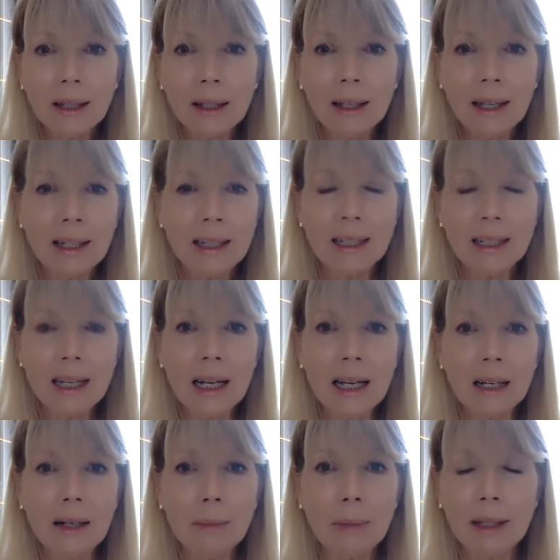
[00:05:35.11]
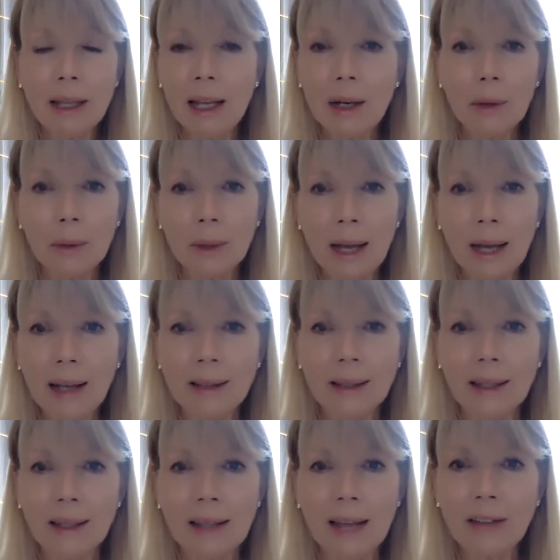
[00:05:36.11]
they see it, but they don't get
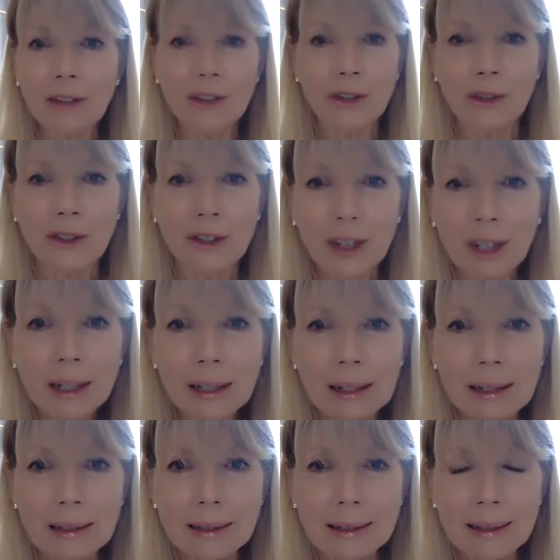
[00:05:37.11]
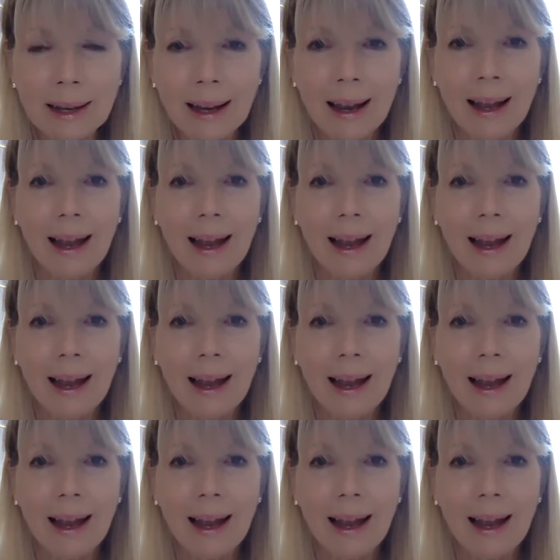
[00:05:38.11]
that that's your genius.